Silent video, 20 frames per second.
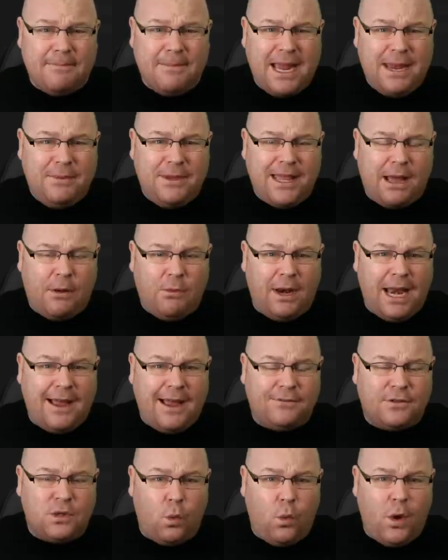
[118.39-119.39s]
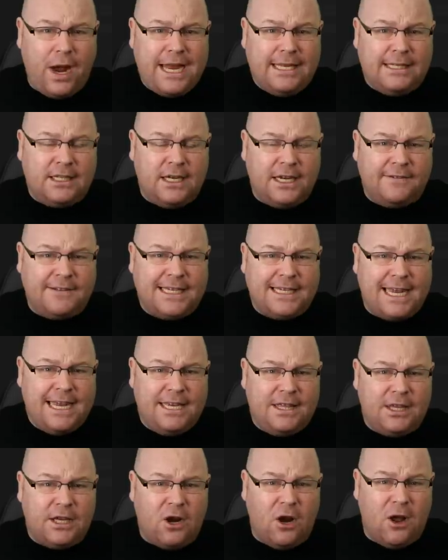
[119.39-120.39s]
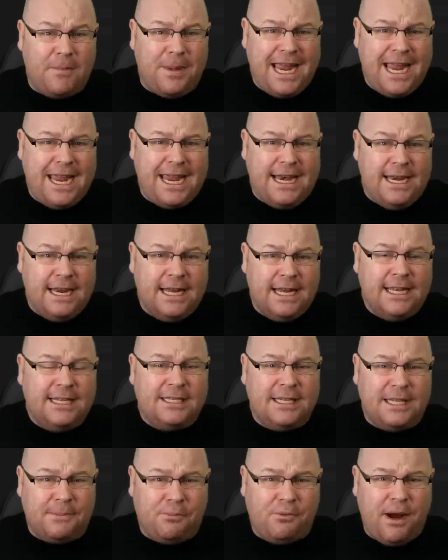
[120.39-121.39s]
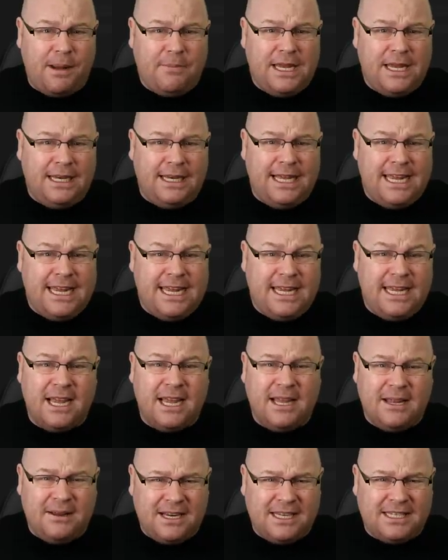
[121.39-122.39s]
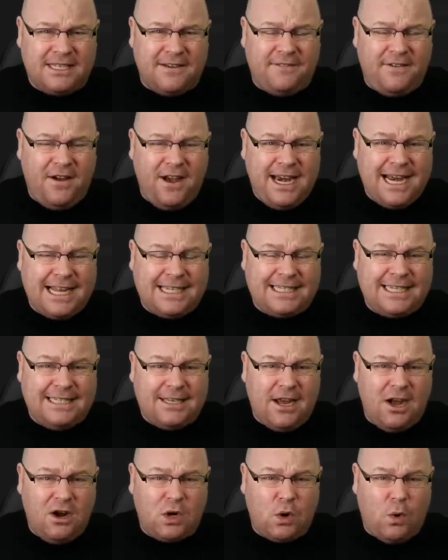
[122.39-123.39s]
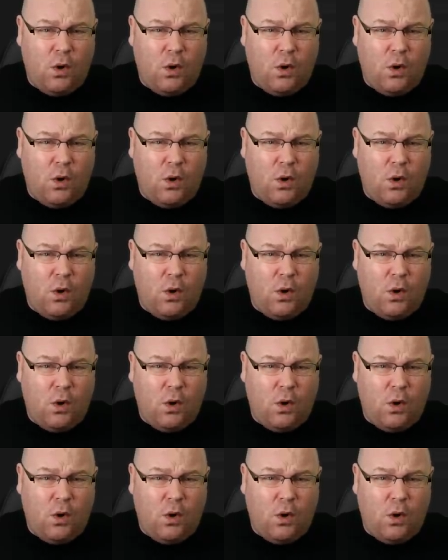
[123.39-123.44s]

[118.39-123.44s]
Maybe that will have to wait until you've taken the club in to the Premier League, as the finances are